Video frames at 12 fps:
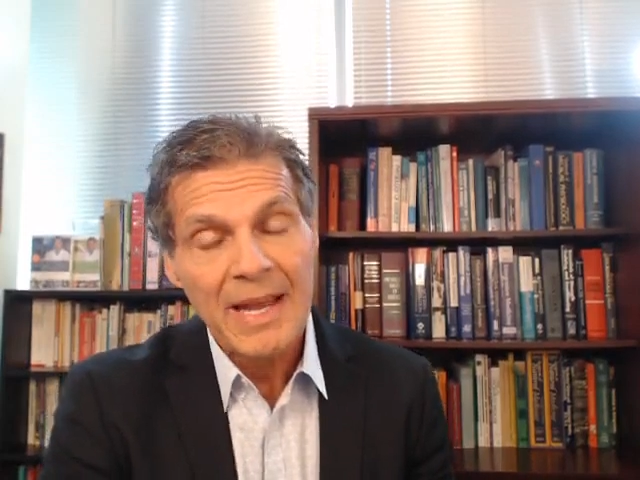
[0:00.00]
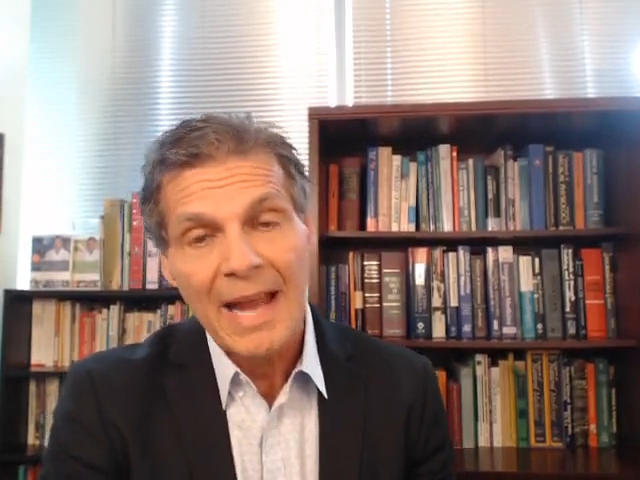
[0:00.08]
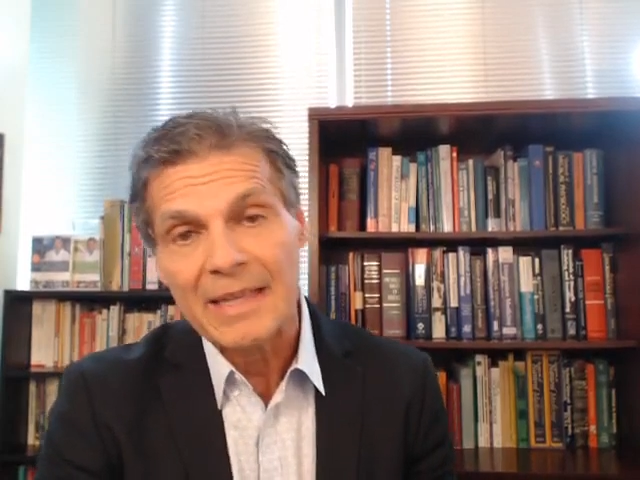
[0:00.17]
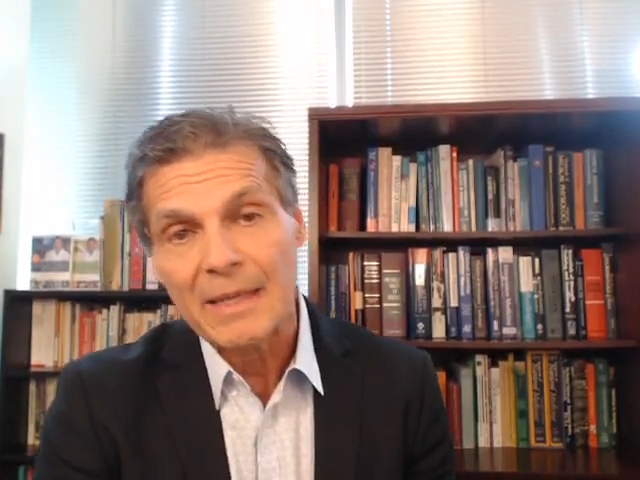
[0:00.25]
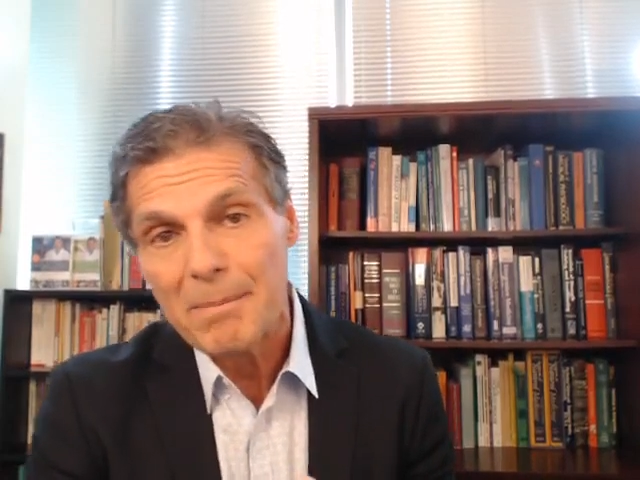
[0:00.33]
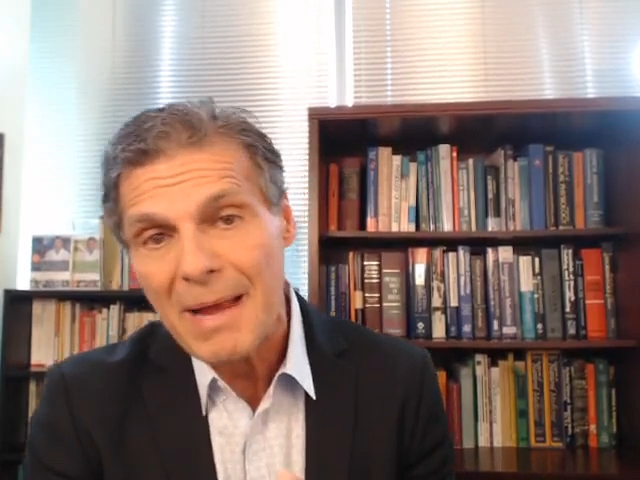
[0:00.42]

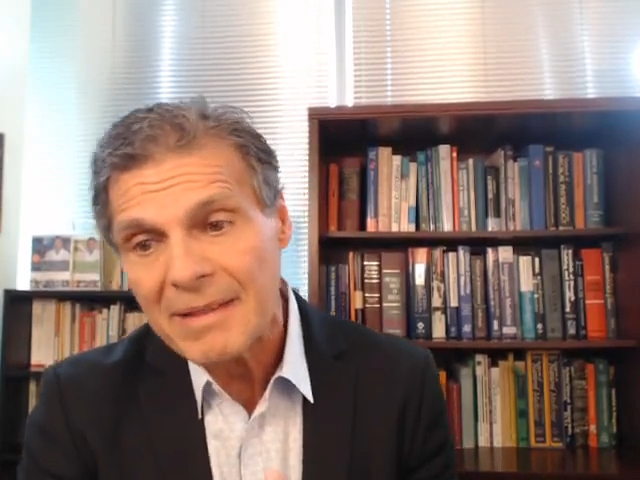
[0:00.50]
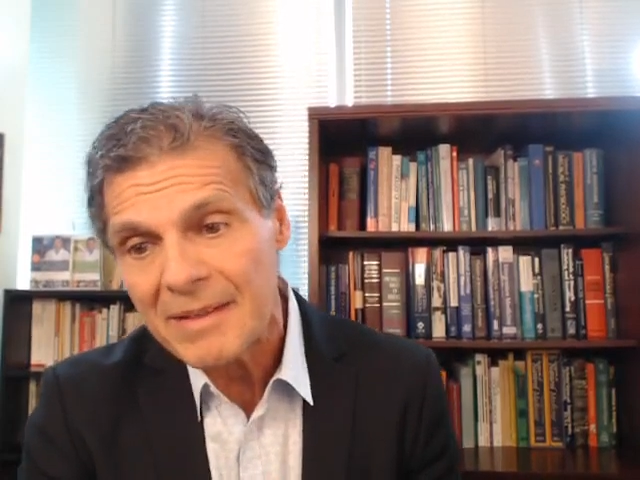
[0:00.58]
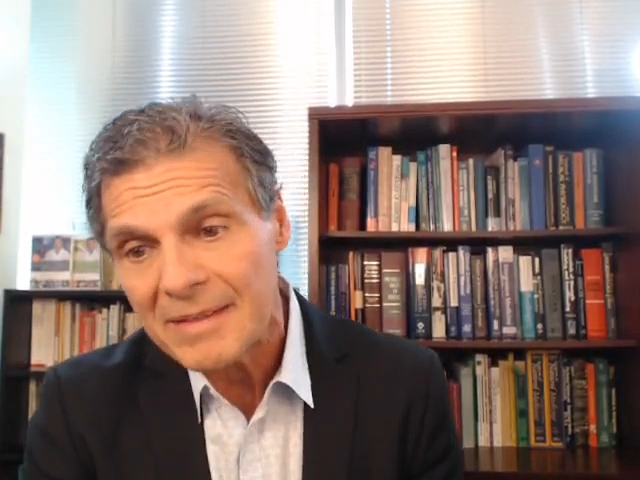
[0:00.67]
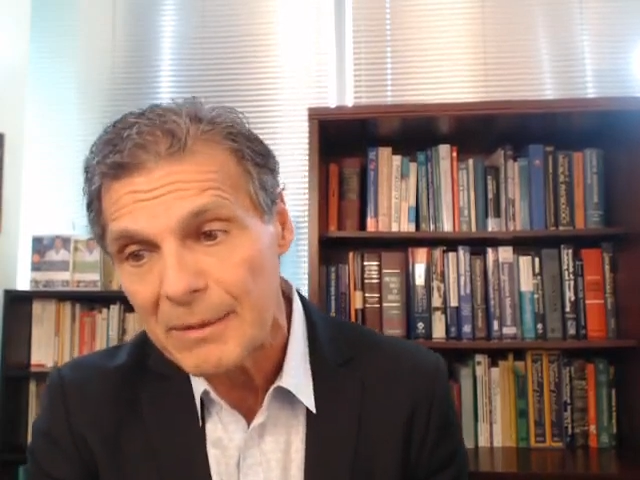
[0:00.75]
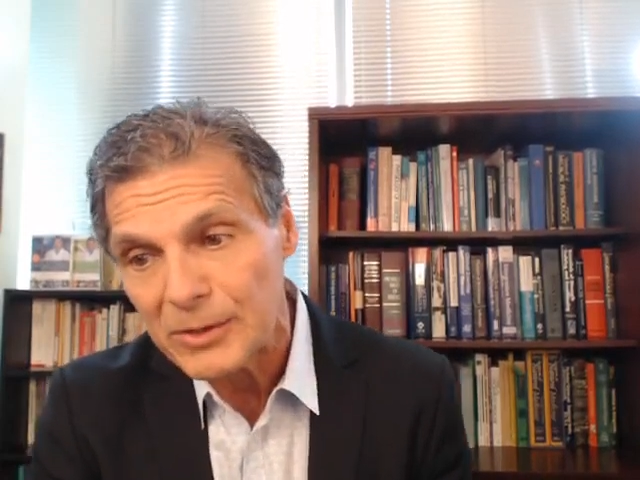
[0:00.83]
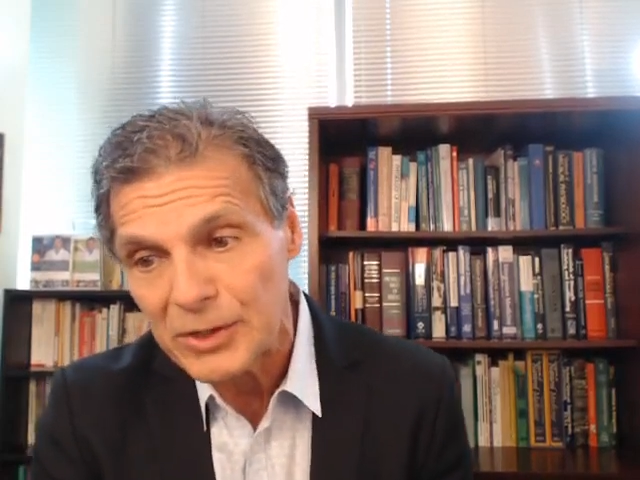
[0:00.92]
And the
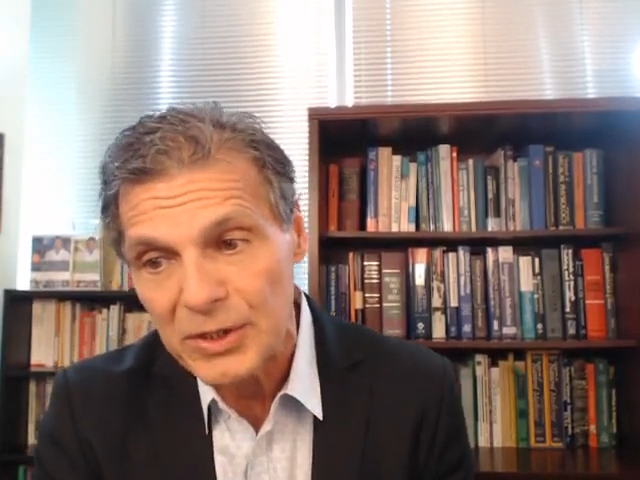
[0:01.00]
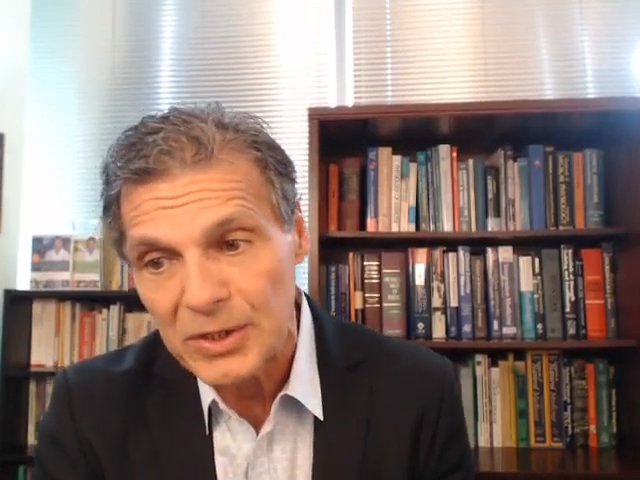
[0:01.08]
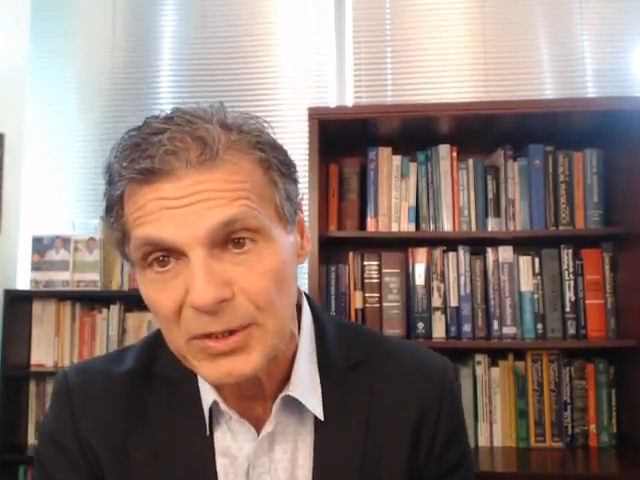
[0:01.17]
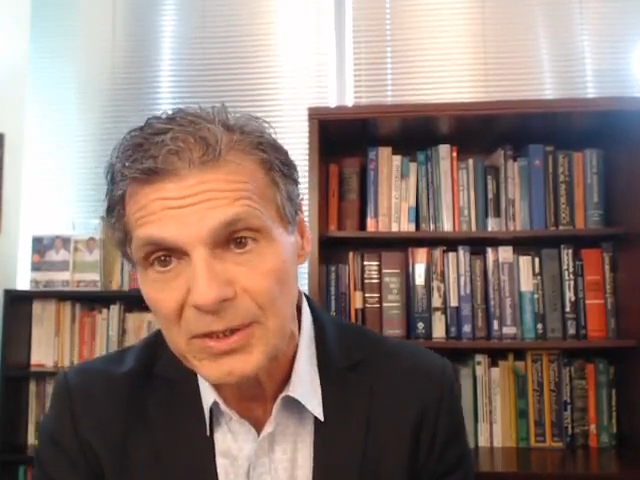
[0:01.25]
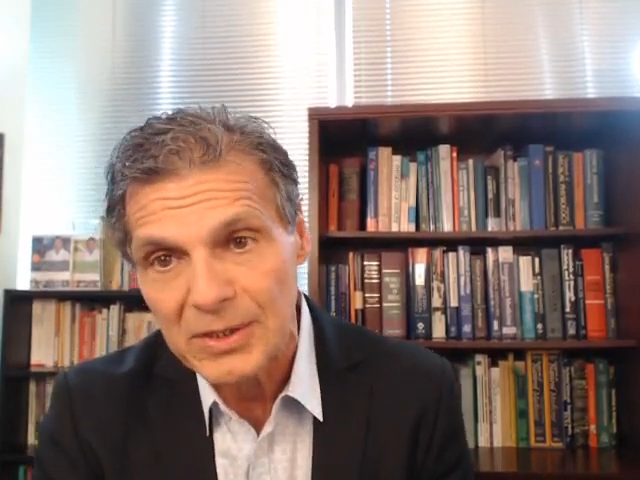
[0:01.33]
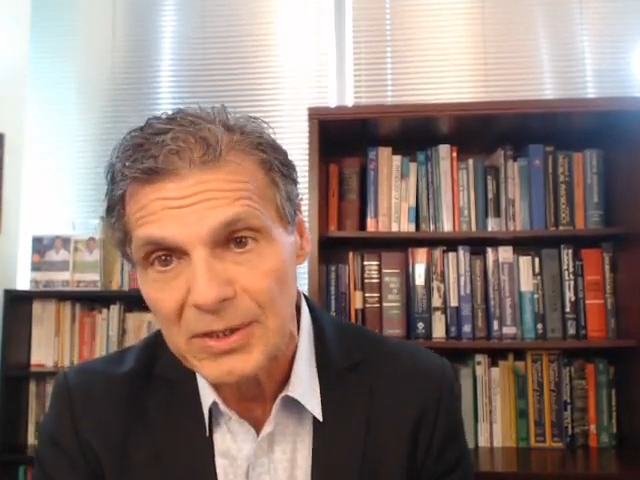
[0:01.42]
method that was
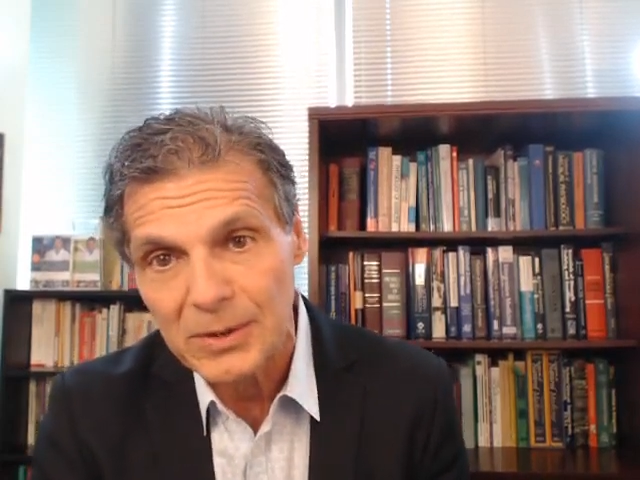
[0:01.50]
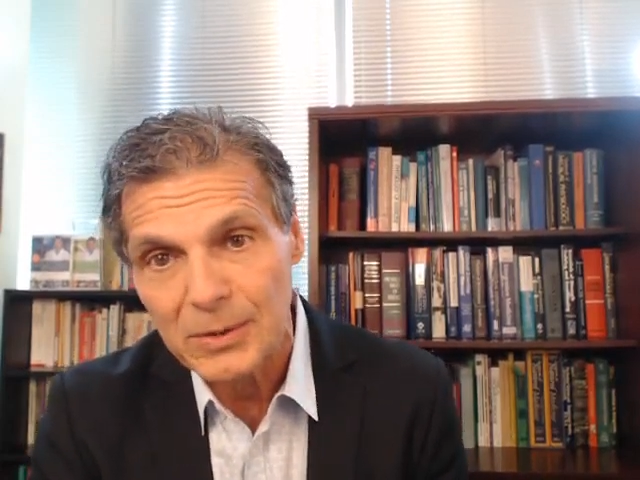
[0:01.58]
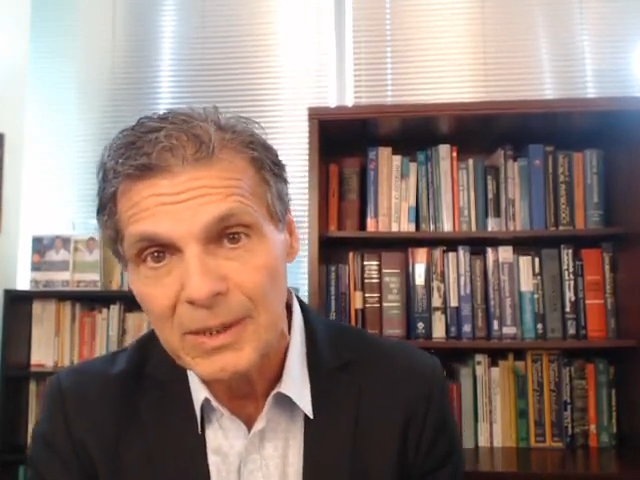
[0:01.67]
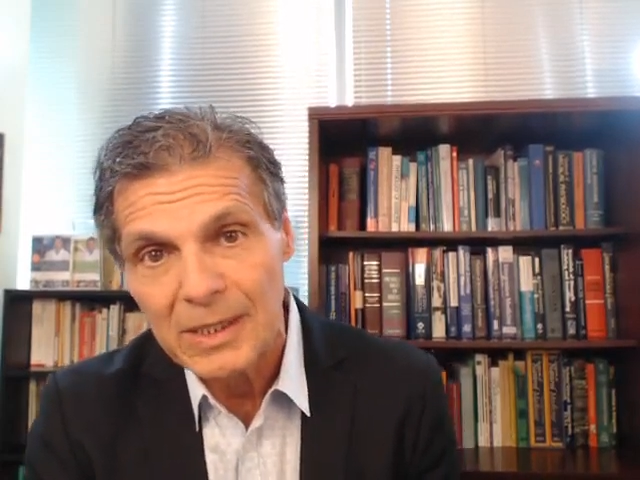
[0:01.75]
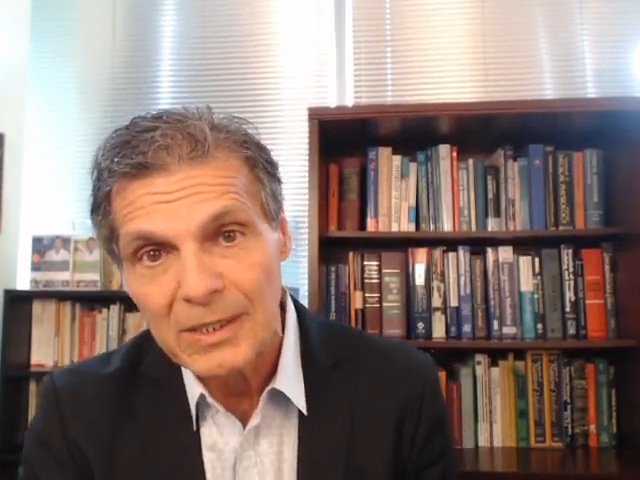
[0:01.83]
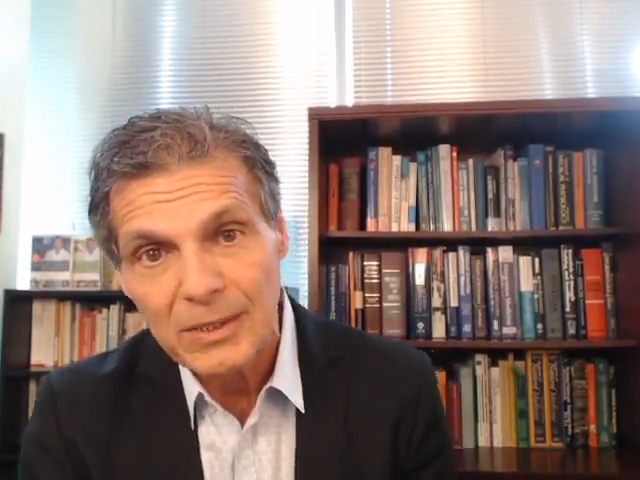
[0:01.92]
used to